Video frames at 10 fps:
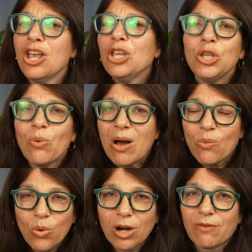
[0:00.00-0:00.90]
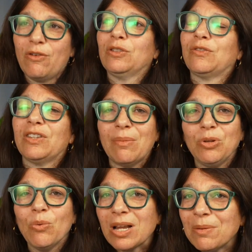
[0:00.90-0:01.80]
You want workflows for them. You
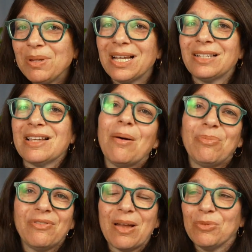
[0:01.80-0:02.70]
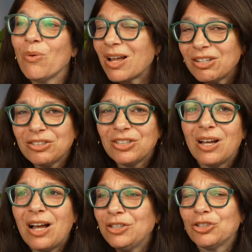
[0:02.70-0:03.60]
want to be on top of them. You want to
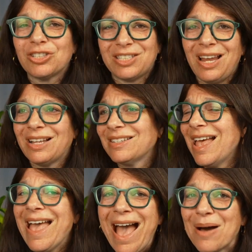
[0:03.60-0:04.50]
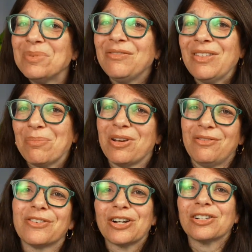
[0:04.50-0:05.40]
understand how many of them
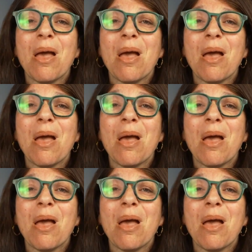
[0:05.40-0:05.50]
convert.